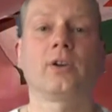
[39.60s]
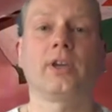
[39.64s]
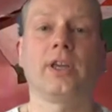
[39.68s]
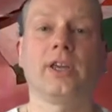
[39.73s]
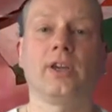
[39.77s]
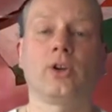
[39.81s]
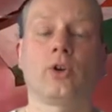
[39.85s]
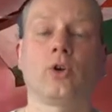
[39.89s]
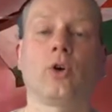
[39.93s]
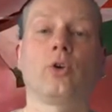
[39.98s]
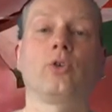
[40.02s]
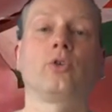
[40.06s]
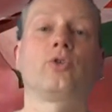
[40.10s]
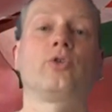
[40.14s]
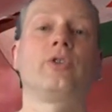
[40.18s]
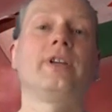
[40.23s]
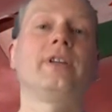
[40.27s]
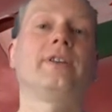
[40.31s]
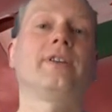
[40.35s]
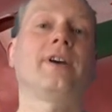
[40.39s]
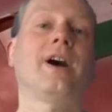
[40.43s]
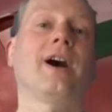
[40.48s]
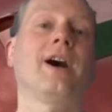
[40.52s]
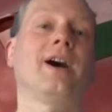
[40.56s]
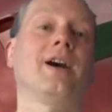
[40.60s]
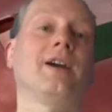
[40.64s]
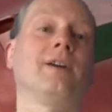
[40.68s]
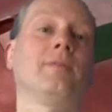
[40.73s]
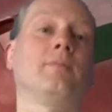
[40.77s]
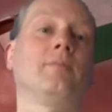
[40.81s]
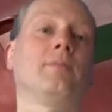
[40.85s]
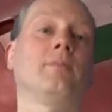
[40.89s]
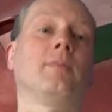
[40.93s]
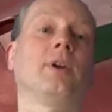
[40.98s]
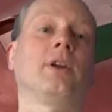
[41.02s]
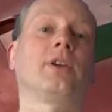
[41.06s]
In concrete,
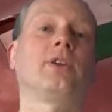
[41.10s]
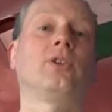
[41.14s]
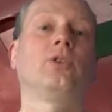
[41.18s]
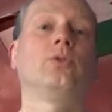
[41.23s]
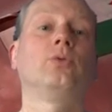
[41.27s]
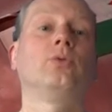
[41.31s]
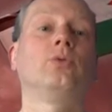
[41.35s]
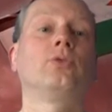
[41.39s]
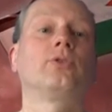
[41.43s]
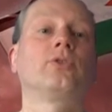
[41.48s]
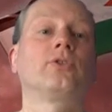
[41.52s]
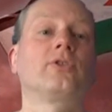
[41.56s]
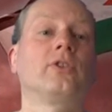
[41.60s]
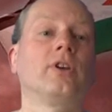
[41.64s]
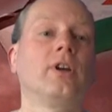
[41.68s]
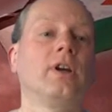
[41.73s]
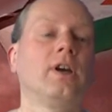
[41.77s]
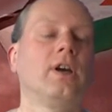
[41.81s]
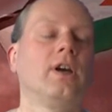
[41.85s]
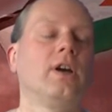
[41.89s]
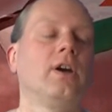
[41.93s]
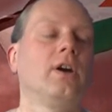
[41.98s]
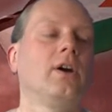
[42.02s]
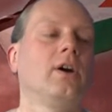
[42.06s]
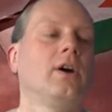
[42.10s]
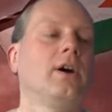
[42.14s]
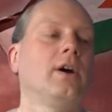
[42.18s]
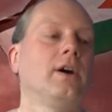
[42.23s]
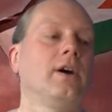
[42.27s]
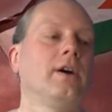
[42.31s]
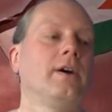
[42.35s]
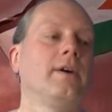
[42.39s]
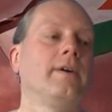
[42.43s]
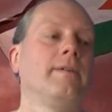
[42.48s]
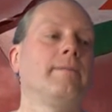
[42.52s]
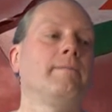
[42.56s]
I'm accused
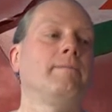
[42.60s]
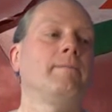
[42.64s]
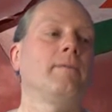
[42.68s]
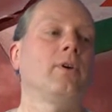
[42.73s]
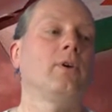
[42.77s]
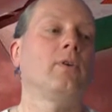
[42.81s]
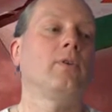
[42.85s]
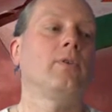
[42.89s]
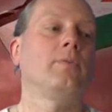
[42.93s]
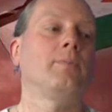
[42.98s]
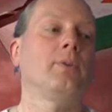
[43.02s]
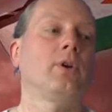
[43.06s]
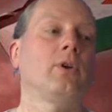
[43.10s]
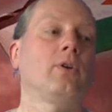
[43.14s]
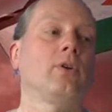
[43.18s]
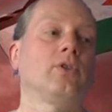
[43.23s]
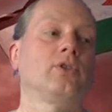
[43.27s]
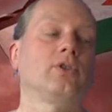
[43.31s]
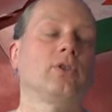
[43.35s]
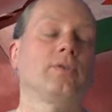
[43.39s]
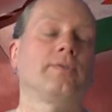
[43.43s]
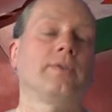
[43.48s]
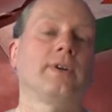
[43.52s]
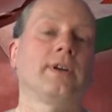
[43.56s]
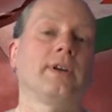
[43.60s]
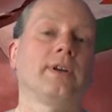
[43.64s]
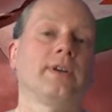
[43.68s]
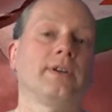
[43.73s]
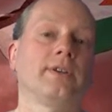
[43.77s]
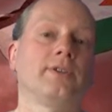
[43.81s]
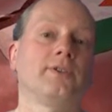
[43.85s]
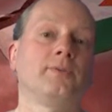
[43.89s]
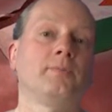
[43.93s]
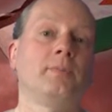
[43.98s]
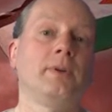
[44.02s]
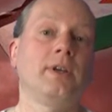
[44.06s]
because of a
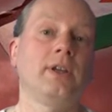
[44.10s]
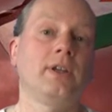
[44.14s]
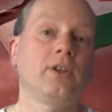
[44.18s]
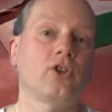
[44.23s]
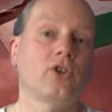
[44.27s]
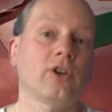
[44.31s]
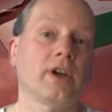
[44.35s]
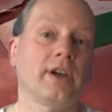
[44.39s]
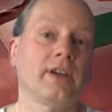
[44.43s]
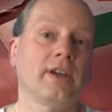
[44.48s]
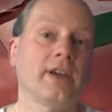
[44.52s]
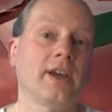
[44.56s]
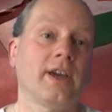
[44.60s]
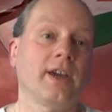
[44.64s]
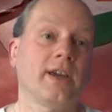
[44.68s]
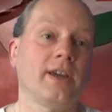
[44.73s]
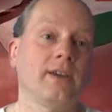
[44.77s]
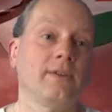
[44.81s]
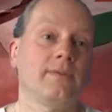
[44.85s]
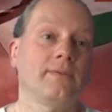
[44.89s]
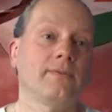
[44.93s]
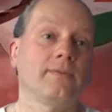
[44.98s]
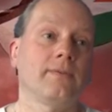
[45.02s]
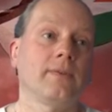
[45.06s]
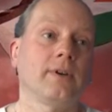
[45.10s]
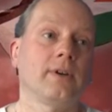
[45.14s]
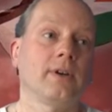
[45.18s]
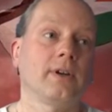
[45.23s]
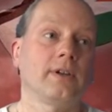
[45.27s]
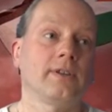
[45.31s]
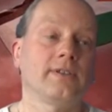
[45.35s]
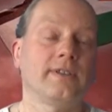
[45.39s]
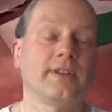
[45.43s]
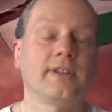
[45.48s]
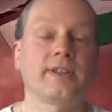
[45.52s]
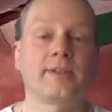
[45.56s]
speech I gave
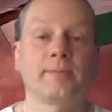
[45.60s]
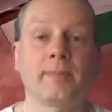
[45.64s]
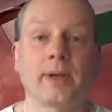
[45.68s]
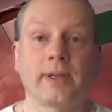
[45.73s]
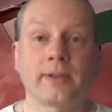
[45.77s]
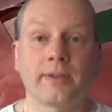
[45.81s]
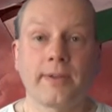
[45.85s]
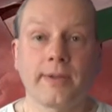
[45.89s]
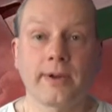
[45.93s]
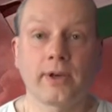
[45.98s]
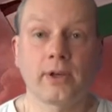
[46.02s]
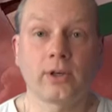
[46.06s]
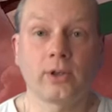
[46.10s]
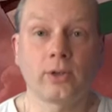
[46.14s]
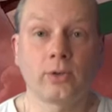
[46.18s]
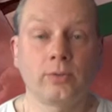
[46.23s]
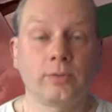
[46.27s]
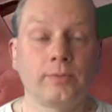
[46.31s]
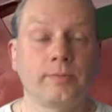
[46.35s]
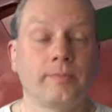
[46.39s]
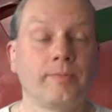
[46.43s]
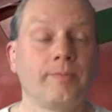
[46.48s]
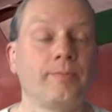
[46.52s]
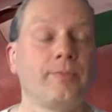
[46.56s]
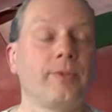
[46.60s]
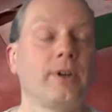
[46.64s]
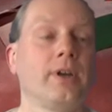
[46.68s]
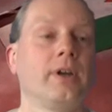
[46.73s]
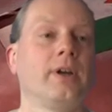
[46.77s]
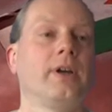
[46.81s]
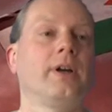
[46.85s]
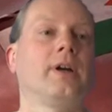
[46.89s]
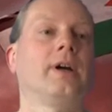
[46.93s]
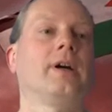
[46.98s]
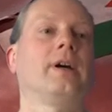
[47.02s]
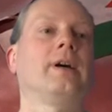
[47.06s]
6 months ago
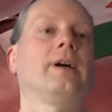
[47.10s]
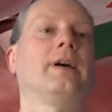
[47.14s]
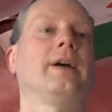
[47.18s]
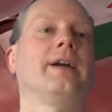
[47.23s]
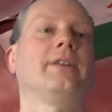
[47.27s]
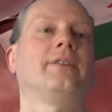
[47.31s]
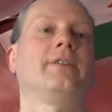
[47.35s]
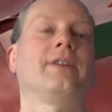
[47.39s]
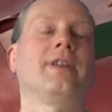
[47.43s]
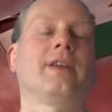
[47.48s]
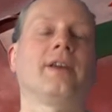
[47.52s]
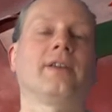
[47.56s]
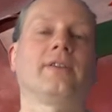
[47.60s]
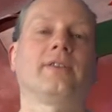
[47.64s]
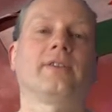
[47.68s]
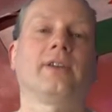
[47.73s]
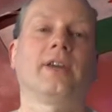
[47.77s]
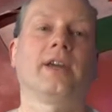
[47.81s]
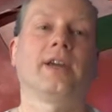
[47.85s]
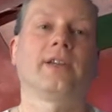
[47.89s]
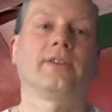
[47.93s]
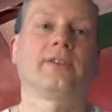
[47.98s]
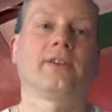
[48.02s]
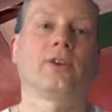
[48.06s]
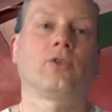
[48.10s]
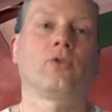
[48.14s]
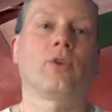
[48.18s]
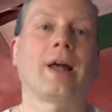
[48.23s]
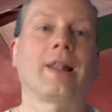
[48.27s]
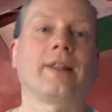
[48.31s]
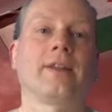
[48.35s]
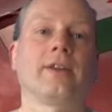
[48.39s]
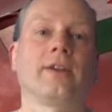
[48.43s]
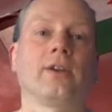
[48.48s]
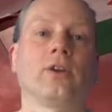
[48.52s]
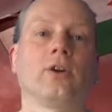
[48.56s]
at a
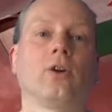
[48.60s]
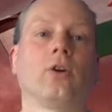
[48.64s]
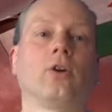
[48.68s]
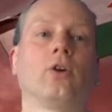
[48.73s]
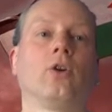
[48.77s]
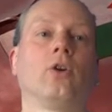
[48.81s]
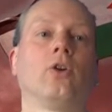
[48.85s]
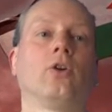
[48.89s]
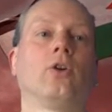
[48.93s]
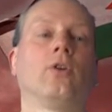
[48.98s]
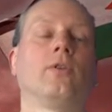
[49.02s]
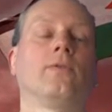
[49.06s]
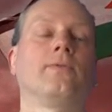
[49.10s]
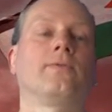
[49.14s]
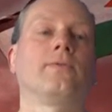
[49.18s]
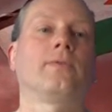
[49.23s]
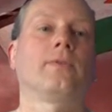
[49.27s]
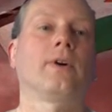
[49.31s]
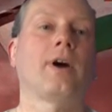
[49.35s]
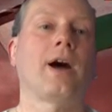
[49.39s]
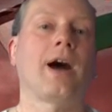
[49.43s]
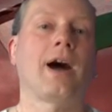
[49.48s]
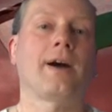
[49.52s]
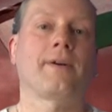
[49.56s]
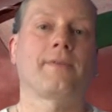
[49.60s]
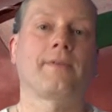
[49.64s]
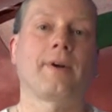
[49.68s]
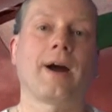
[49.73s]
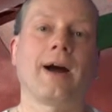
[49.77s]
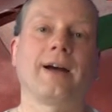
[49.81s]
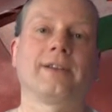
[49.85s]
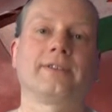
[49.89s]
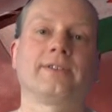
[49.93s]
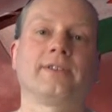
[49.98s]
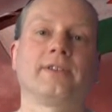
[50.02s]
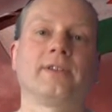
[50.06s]
rally of
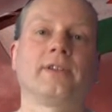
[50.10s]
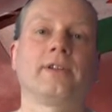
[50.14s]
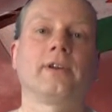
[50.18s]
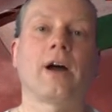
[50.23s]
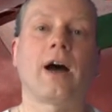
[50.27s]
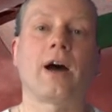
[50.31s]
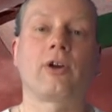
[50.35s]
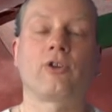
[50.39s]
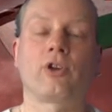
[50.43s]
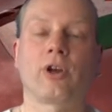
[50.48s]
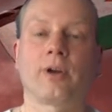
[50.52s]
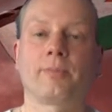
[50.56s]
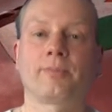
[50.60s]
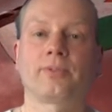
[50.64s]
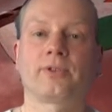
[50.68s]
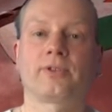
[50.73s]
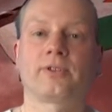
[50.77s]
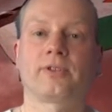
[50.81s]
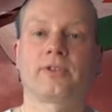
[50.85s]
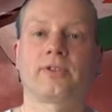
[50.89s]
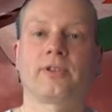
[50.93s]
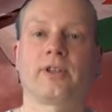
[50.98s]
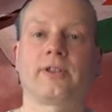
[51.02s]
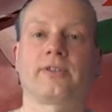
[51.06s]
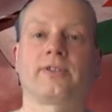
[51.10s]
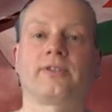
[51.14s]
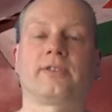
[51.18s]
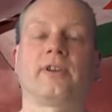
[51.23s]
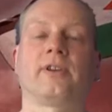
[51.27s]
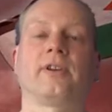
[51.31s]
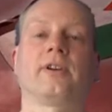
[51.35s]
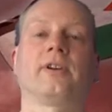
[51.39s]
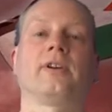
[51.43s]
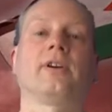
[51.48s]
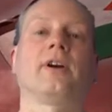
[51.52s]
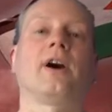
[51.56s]
Ahwazi Arabs, that's
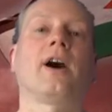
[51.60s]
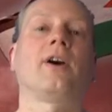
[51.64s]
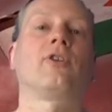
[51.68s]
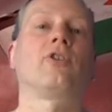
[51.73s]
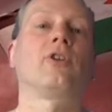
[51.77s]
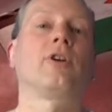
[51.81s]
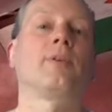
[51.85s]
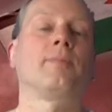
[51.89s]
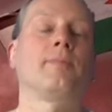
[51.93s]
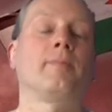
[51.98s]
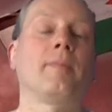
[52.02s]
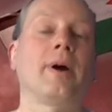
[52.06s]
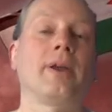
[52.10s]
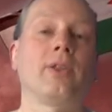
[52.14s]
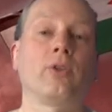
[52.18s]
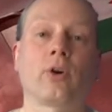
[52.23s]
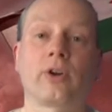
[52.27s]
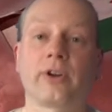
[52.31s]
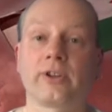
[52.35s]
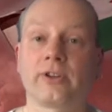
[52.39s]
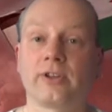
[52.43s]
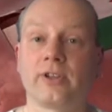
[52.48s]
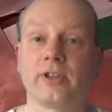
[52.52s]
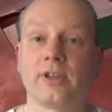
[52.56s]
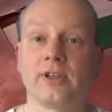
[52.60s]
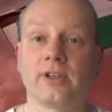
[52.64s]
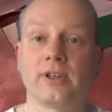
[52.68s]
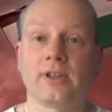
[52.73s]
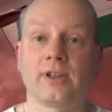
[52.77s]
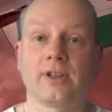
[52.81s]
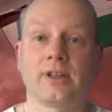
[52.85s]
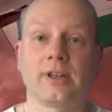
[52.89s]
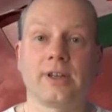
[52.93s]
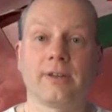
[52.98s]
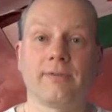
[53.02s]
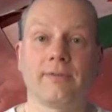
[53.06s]
the Arab minority
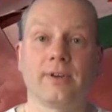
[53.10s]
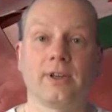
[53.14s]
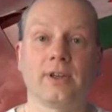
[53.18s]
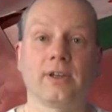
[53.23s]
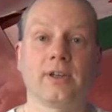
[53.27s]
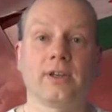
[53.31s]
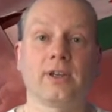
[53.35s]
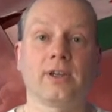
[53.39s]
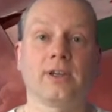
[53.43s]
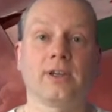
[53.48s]
living